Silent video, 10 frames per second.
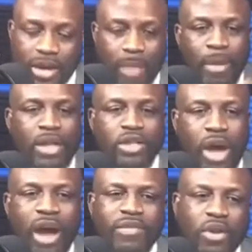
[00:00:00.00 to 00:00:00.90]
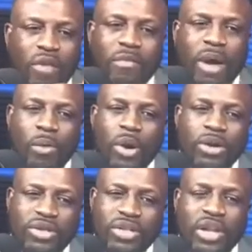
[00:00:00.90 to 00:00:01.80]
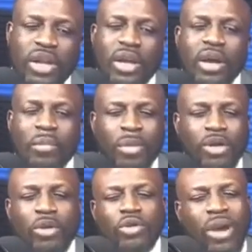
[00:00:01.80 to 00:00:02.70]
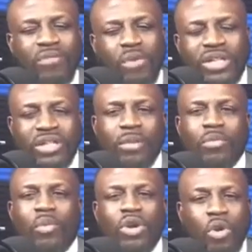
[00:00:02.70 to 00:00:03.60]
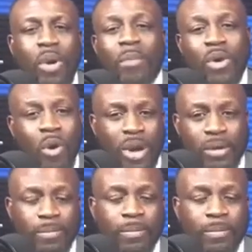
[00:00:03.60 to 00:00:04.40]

Now, mind you, I have to cover my words, but those who have wisdom will know where I'm going.